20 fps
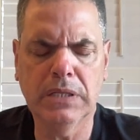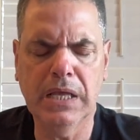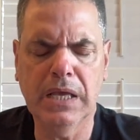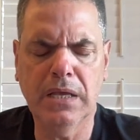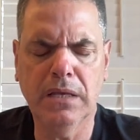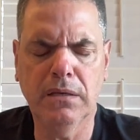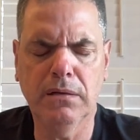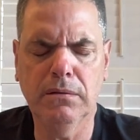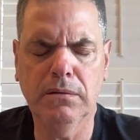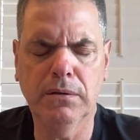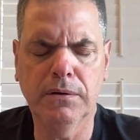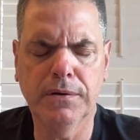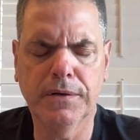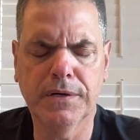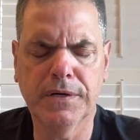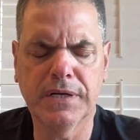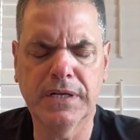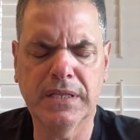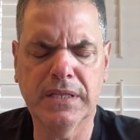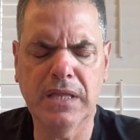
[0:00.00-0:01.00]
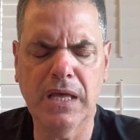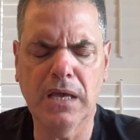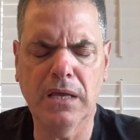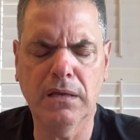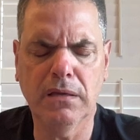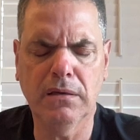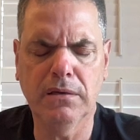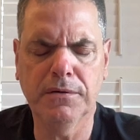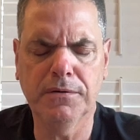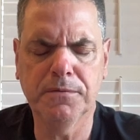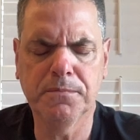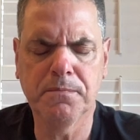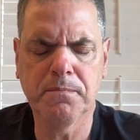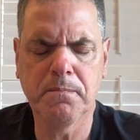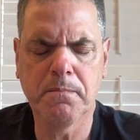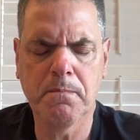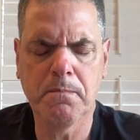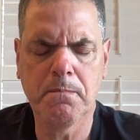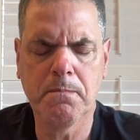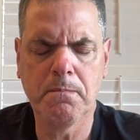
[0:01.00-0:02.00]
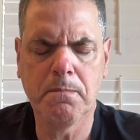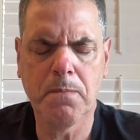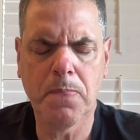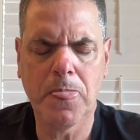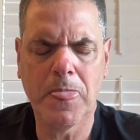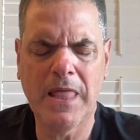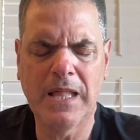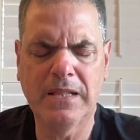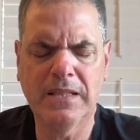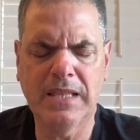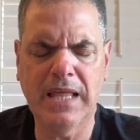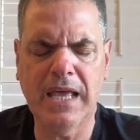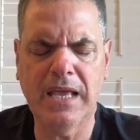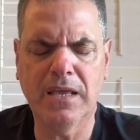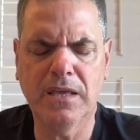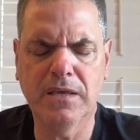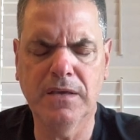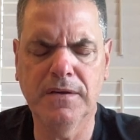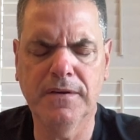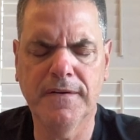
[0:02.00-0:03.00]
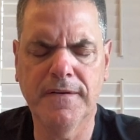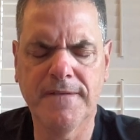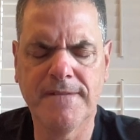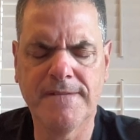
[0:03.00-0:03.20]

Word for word: Thank you, Lord. Thank you. Thank you.